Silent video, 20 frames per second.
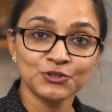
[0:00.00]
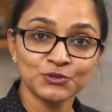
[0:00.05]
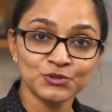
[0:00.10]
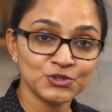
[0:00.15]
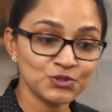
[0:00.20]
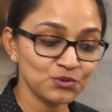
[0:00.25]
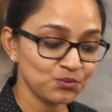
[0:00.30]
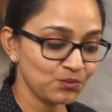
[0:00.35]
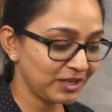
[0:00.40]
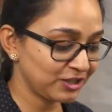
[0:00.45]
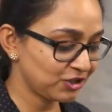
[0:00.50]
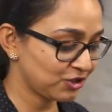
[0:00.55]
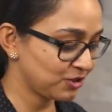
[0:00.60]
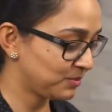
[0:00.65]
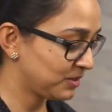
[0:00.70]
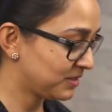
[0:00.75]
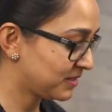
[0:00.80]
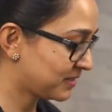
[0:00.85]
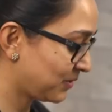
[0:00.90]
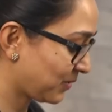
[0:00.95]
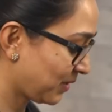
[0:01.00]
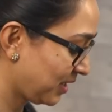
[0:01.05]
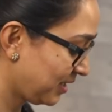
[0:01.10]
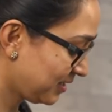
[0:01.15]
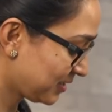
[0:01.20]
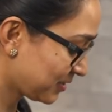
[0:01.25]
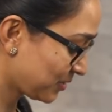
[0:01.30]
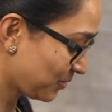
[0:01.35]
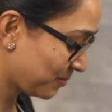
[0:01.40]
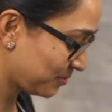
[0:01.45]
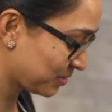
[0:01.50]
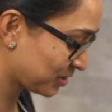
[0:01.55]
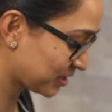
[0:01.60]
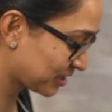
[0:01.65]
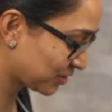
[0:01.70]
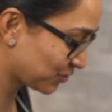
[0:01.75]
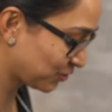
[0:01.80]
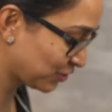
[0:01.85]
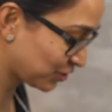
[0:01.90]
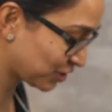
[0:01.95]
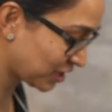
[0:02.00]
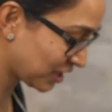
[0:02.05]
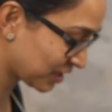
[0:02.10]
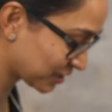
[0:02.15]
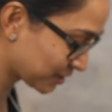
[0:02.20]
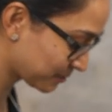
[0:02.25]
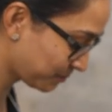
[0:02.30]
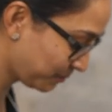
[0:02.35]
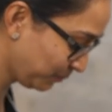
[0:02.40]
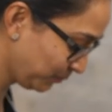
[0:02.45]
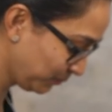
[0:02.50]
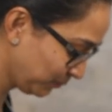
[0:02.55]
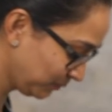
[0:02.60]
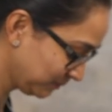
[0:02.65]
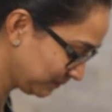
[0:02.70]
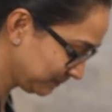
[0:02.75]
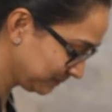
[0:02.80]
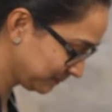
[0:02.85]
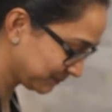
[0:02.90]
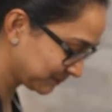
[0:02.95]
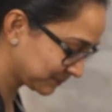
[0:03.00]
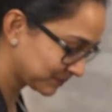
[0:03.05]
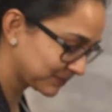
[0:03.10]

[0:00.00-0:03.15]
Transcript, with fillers: roasted vegetables. Okay, so I'm just going to take a spoon